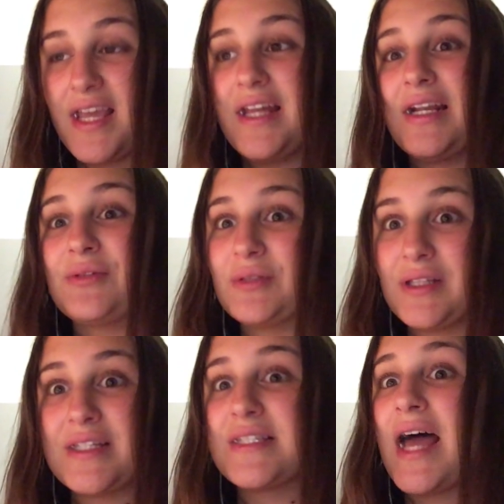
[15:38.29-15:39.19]
and I
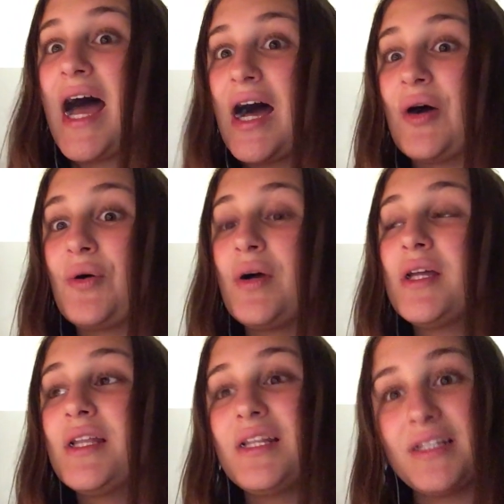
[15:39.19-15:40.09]
realized how
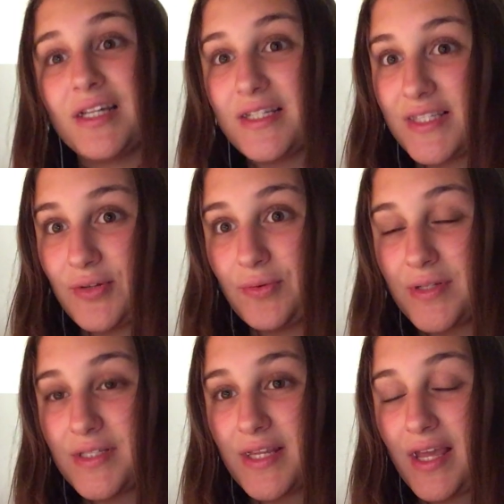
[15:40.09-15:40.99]
nice it
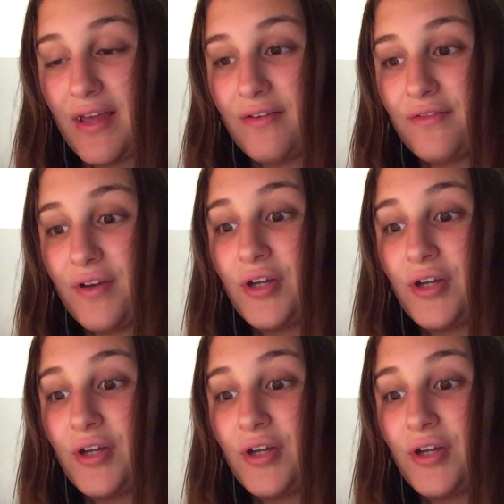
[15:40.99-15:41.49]
was to have